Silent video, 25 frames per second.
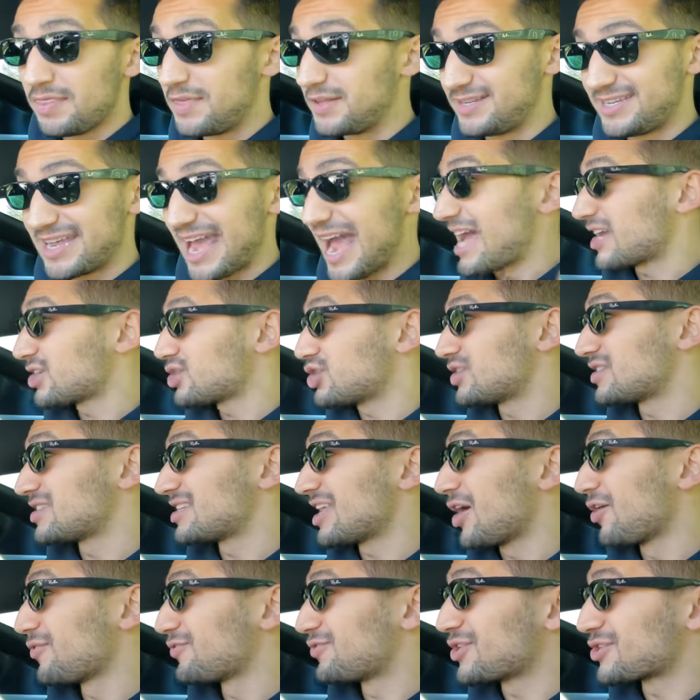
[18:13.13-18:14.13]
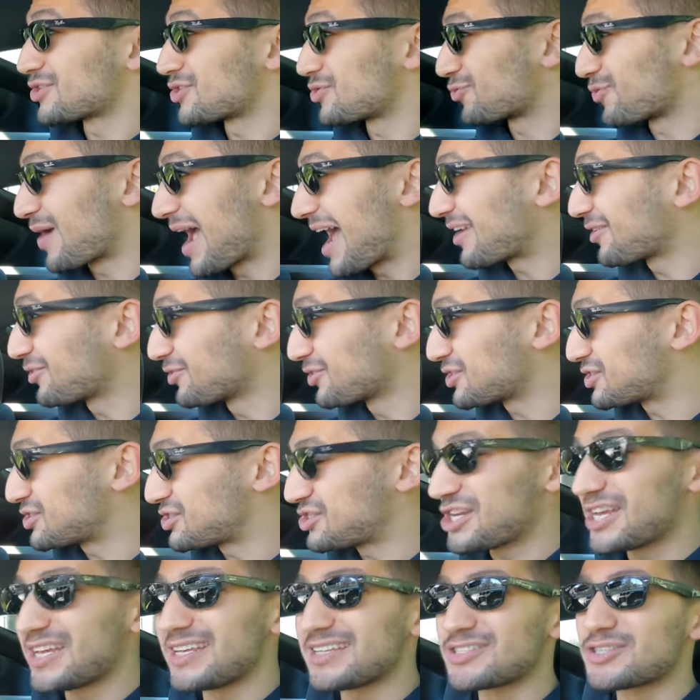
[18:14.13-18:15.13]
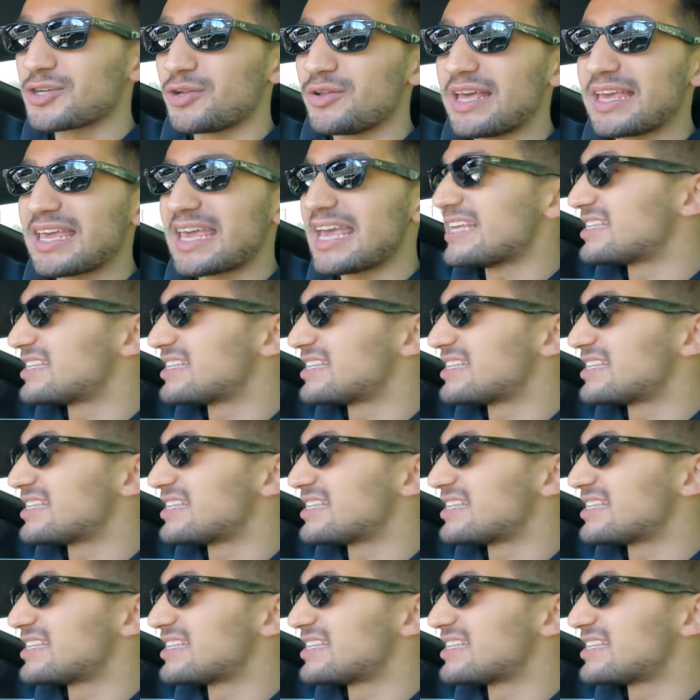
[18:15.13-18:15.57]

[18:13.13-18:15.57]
The dash itself doesn't rattle the so like